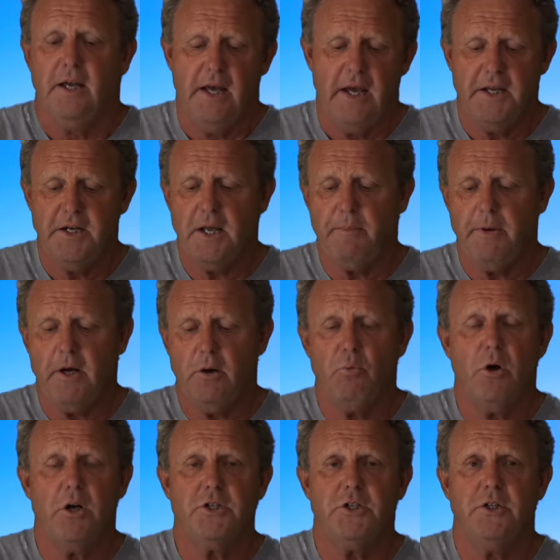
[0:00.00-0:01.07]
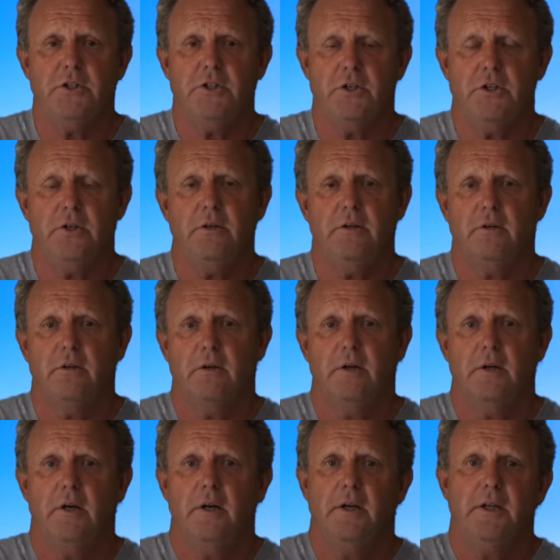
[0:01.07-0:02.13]
And no matter what you do,
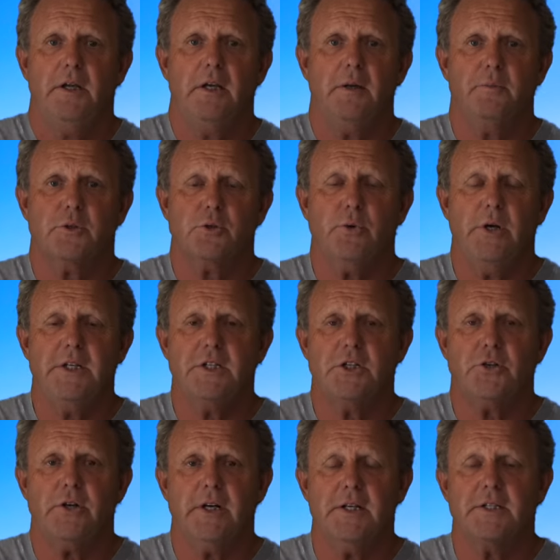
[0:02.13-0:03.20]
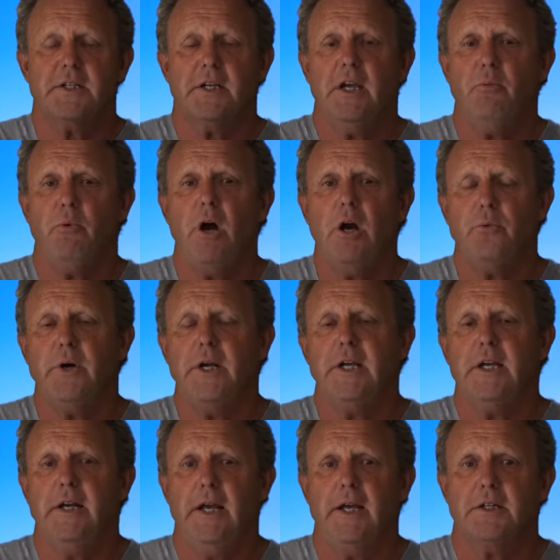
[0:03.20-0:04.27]
you can squeeze the triggers, it won't
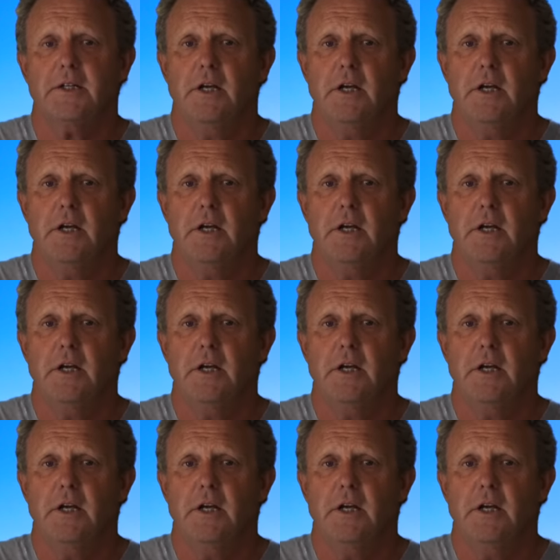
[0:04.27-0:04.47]
reconnect